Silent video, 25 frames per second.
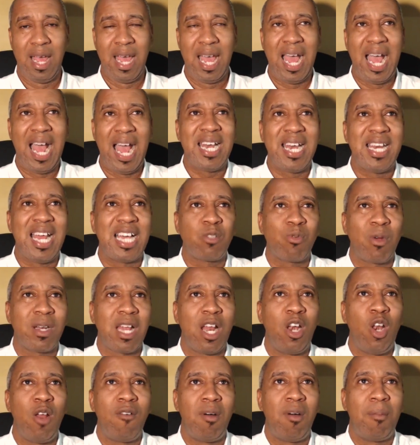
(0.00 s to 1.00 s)
And that's what I
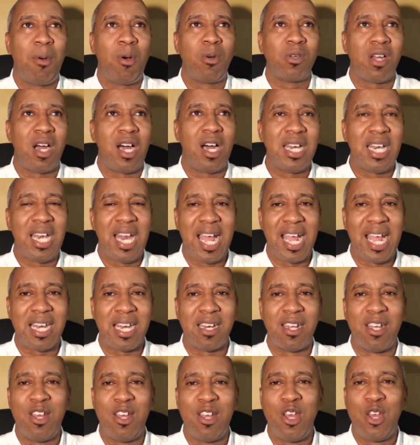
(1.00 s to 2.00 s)
love about online.
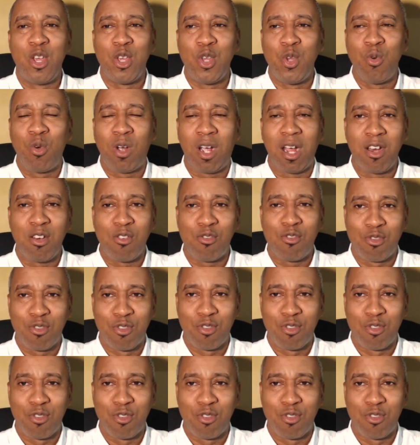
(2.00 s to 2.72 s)
You can